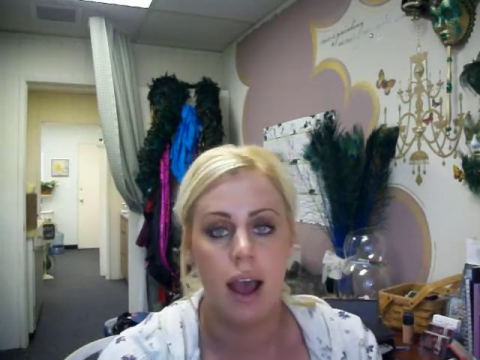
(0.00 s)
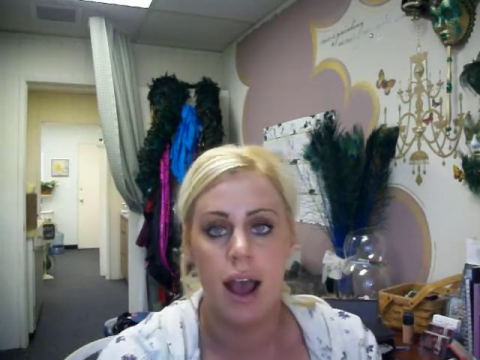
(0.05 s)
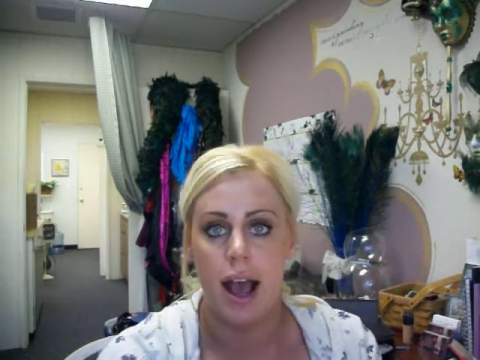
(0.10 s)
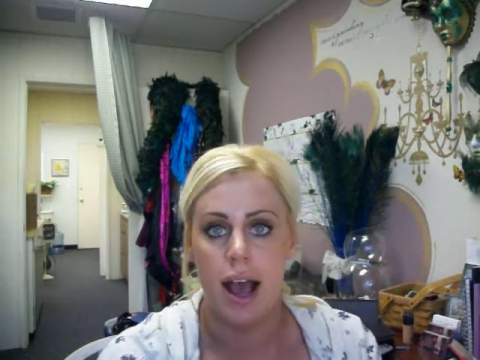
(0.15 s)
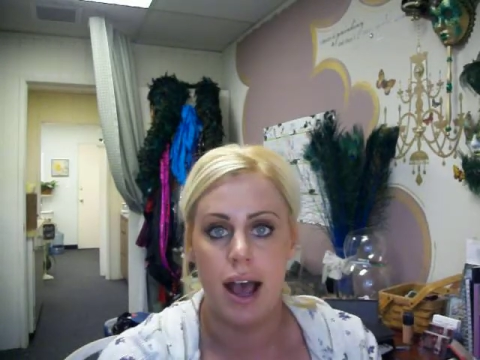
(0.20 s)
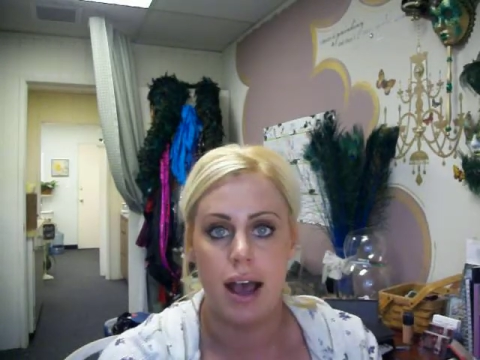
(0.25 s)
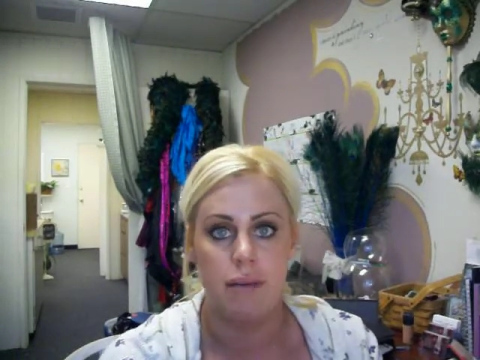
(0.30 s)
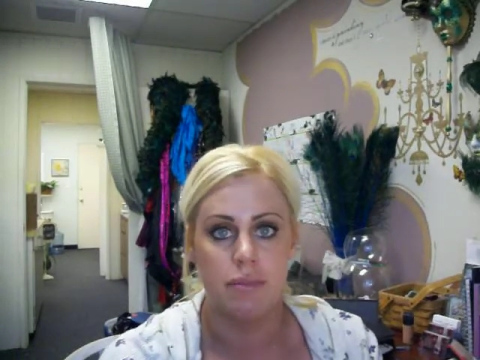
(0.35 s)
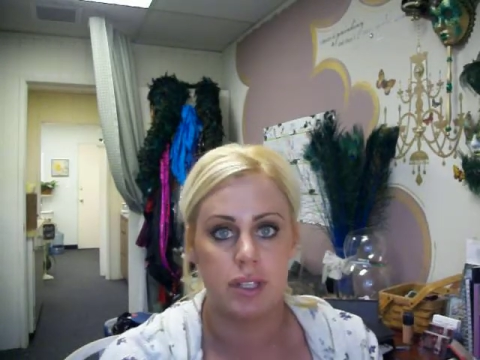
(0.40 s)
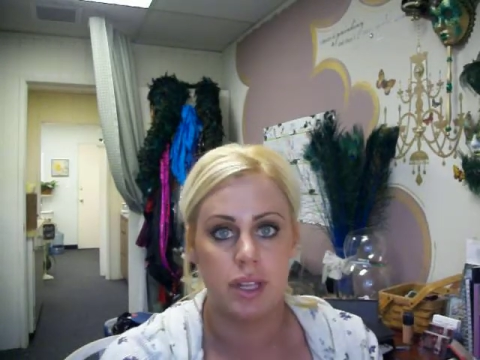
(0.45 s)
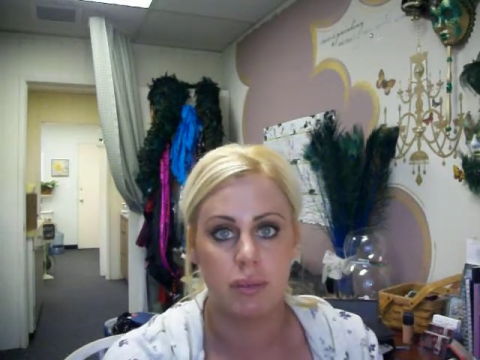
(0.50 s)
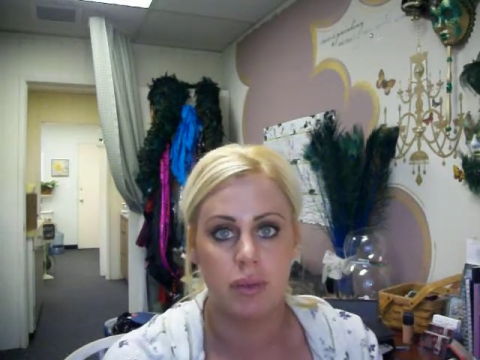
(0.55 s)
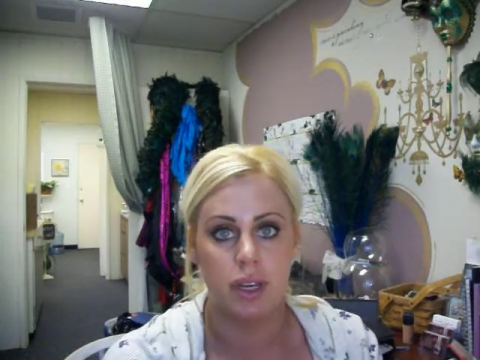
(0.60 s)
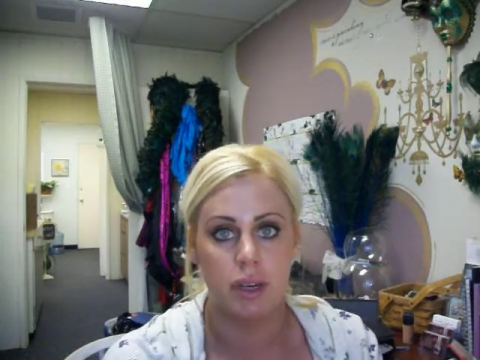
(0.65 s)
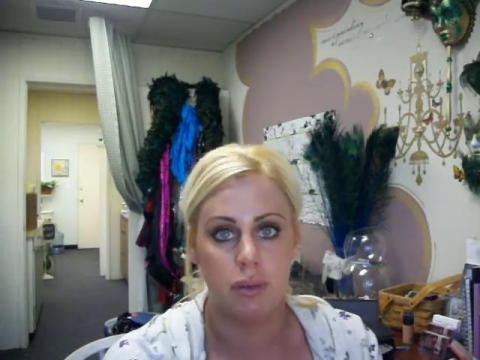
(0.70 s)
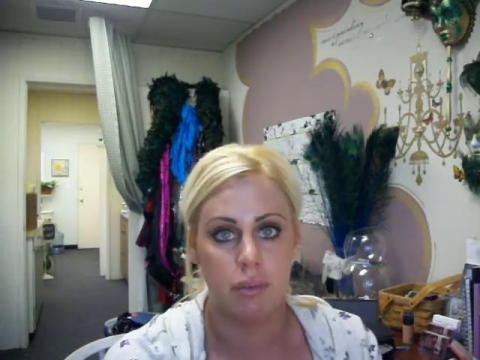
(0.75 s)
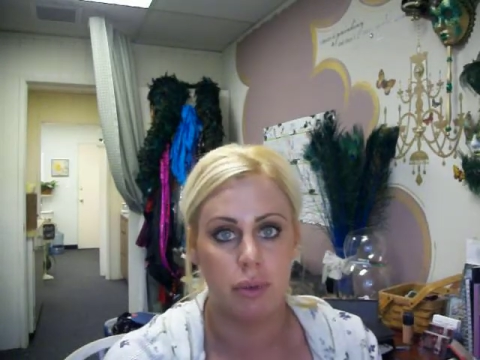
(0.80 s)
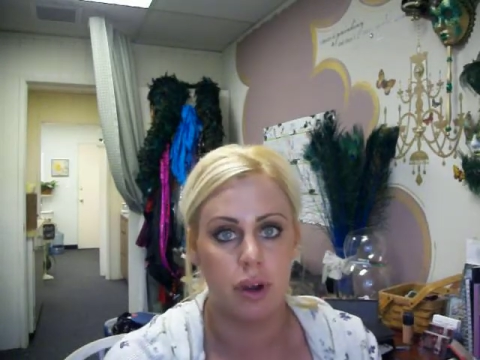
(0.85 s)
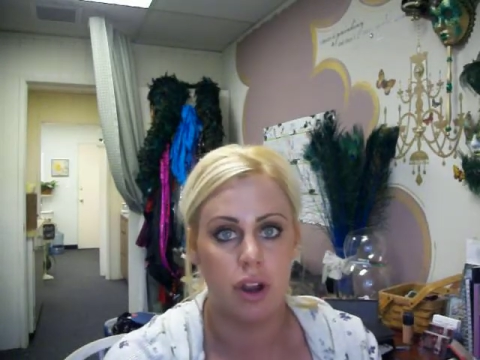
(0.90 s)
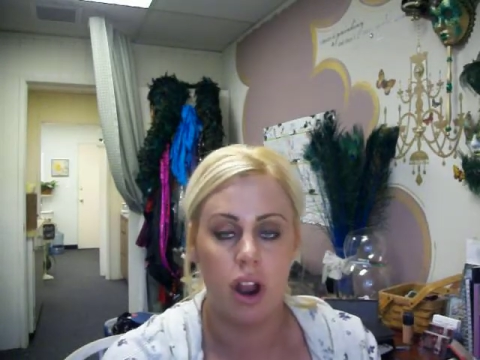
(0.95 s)
something
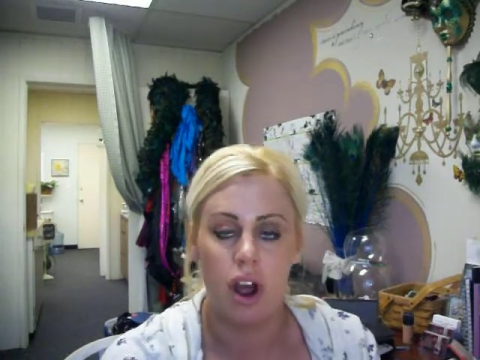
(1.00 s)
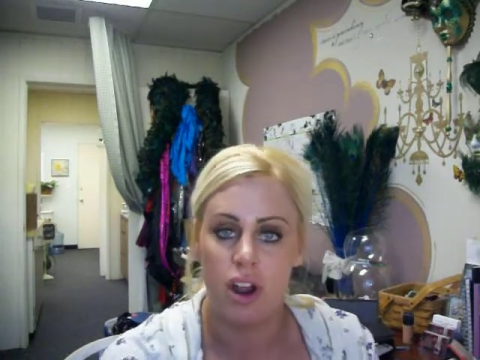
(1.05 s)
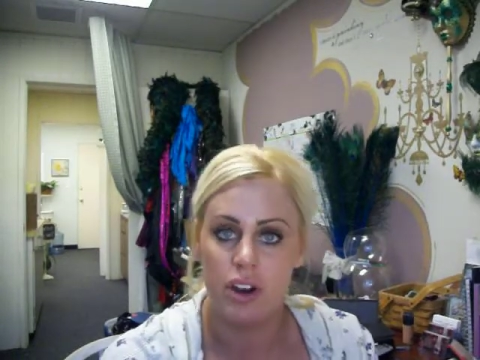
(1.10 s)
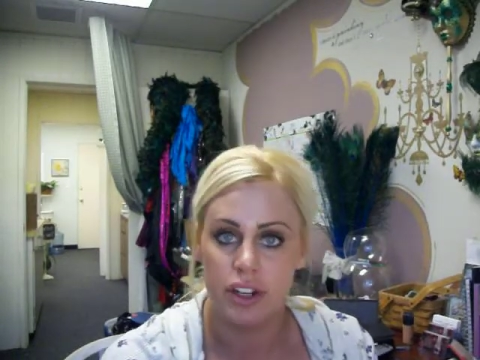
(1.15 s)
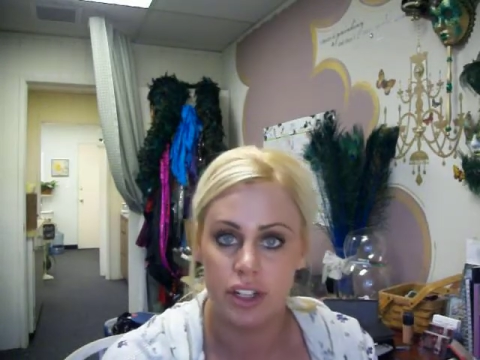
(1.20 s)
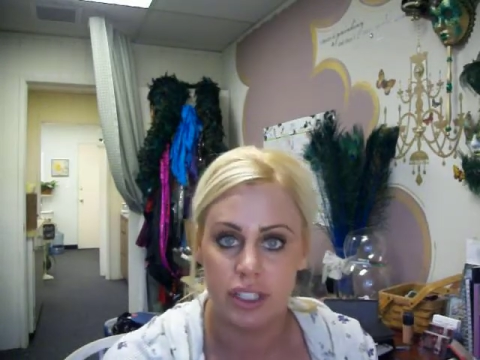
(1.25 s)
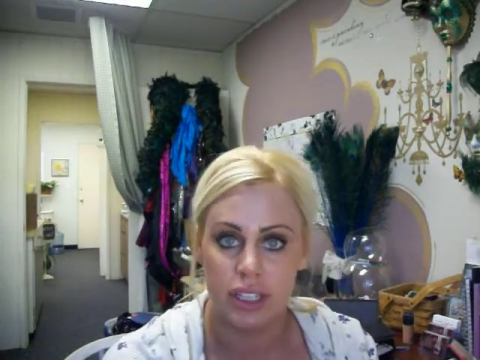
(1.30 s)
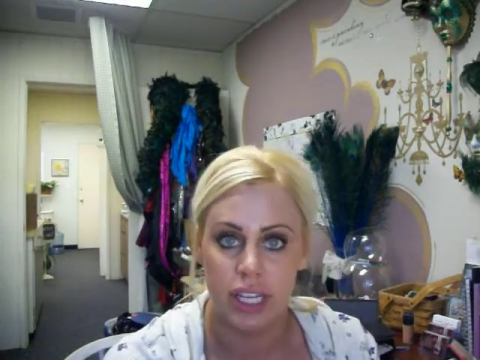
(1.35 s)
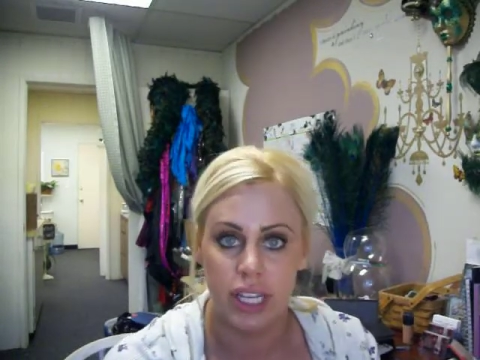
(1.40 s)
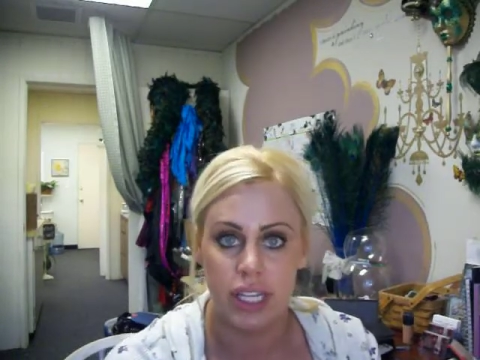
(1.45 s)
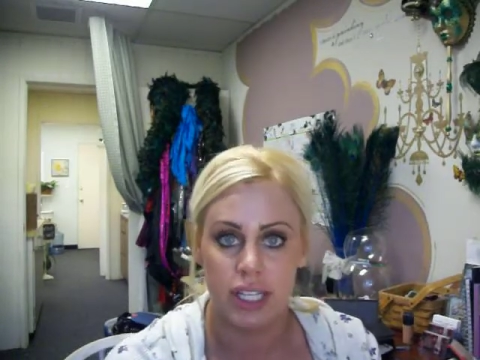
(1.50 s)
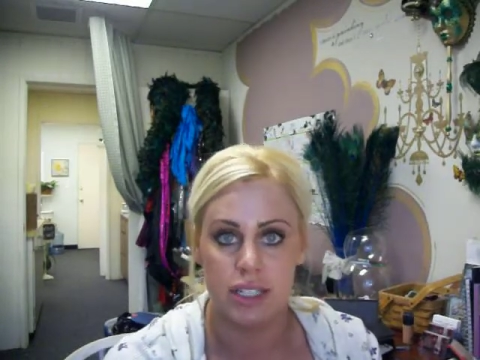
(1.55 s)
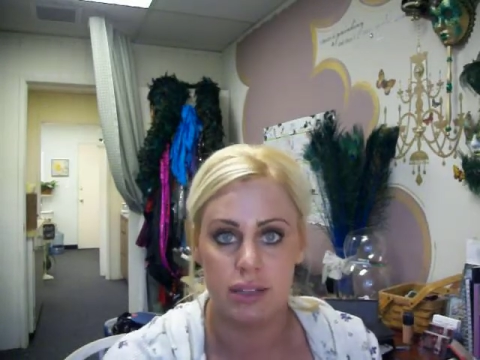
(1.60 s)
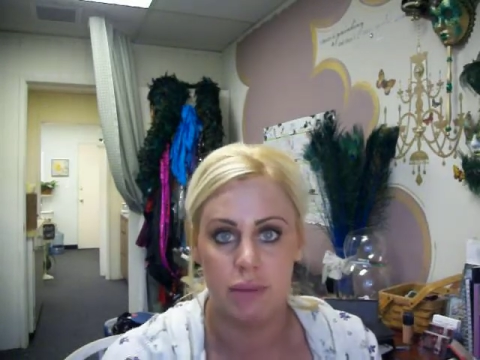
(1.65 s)
to put on your lid